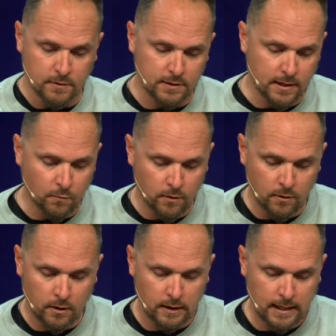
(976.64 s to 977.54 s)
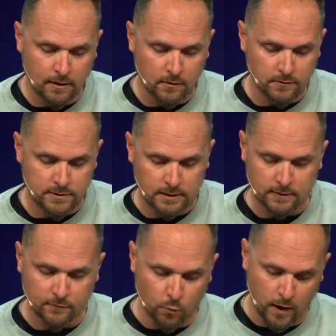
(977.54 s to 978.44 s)
but they were allowed to
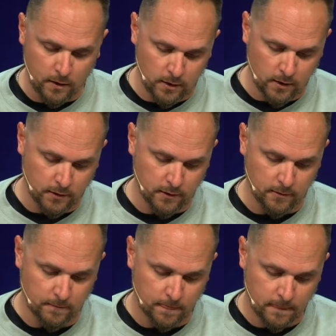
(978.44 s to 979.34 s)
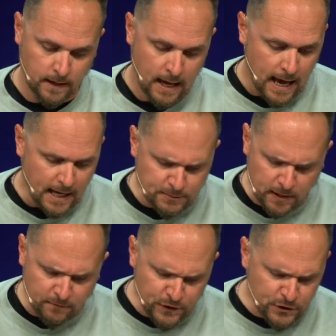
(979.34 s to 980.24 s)
live a while longer. As
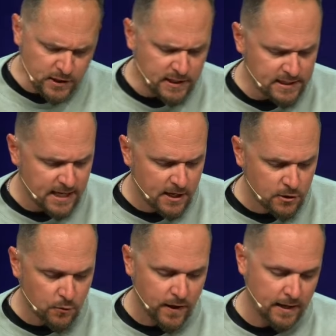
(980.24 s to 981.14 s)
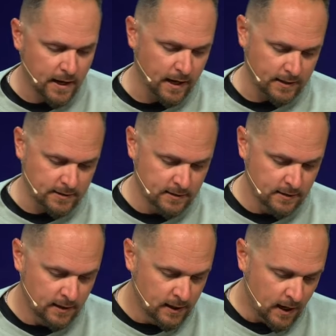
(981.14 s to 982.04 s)
my vision continued that night,
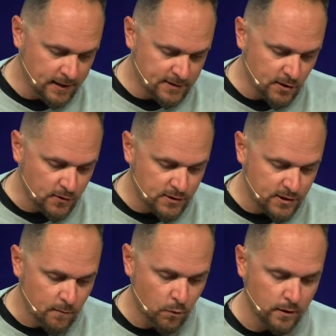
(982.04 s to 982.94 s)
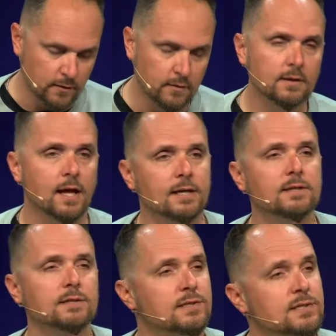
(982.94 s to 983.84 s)
I saw someone
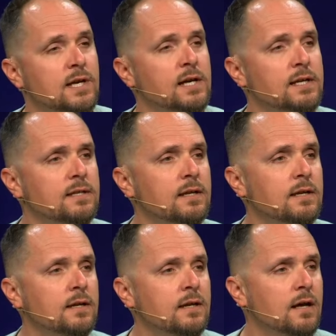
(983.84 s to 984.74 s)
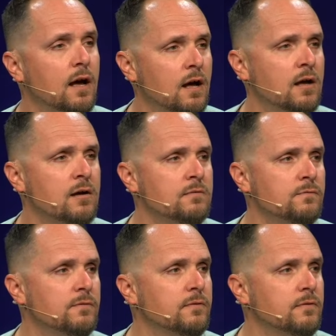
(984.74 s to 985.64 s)
like the Son
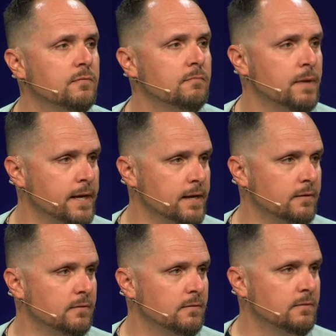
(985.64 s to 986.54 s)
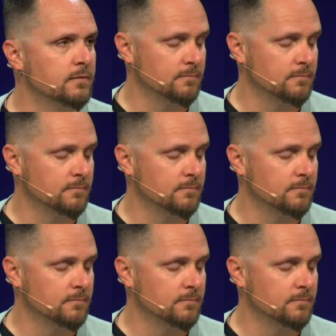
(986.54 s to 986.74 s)
of Man